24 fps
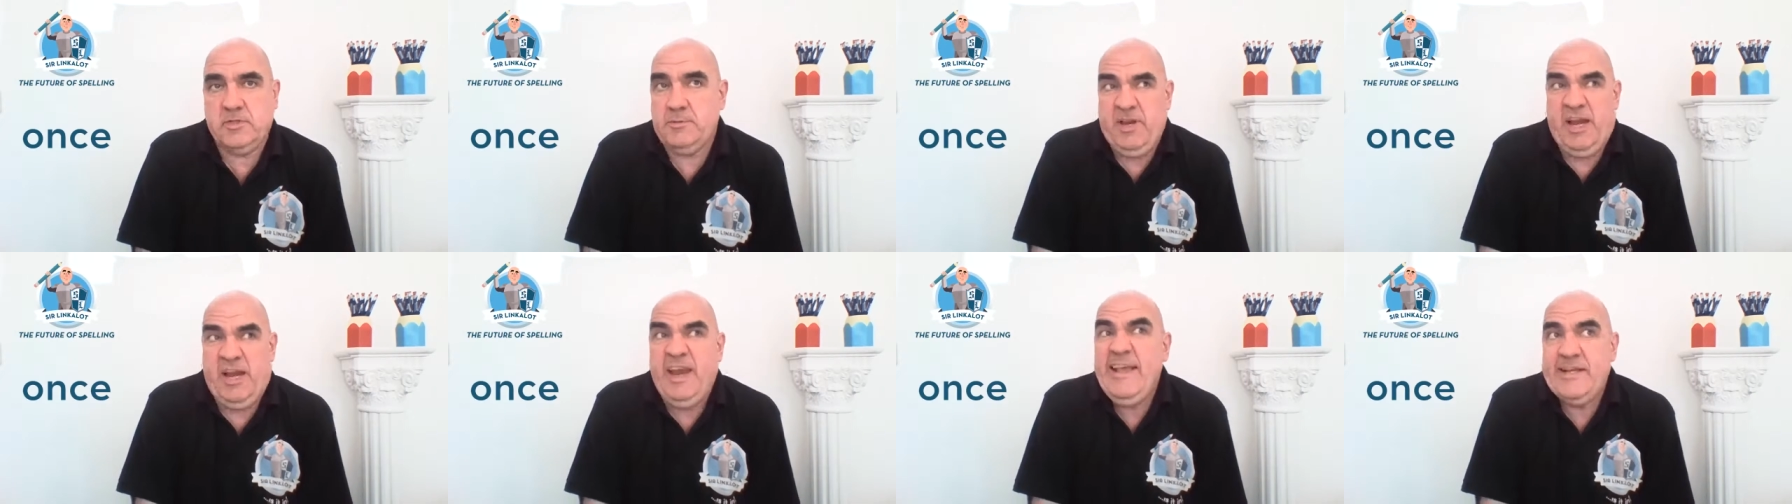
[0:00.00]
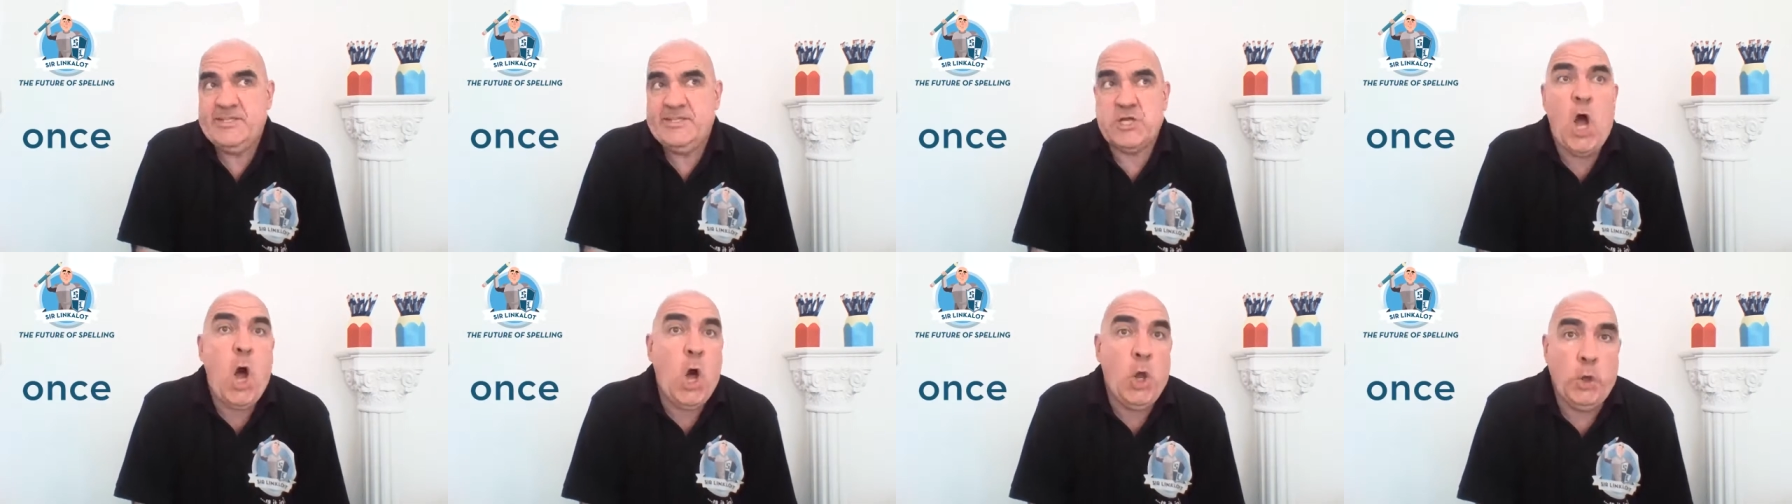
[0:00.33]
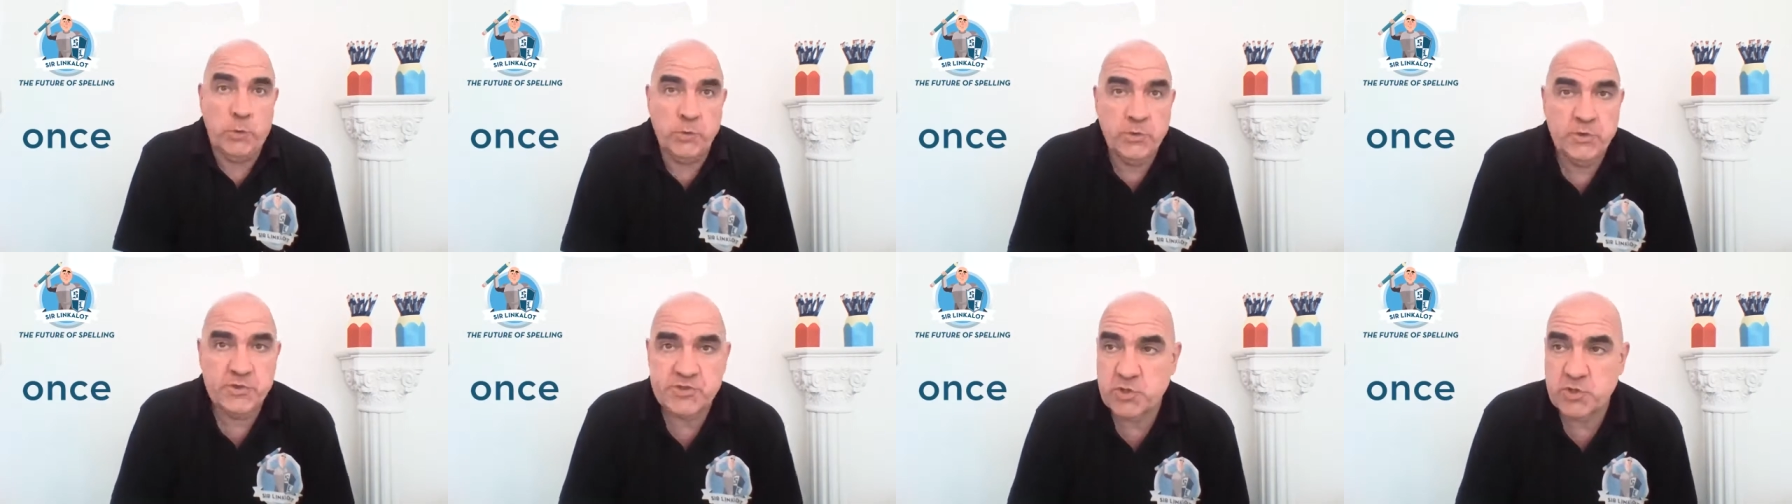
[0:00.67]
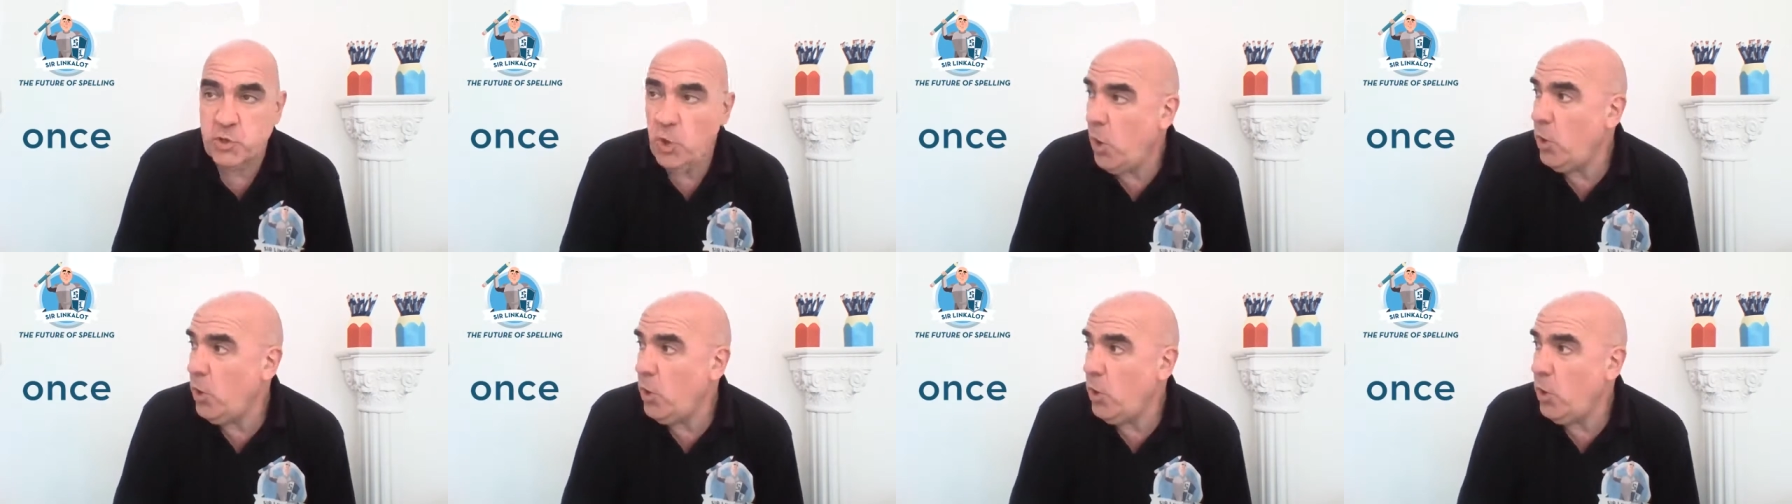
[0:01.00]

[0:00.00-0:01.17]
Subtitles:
give it at least once. So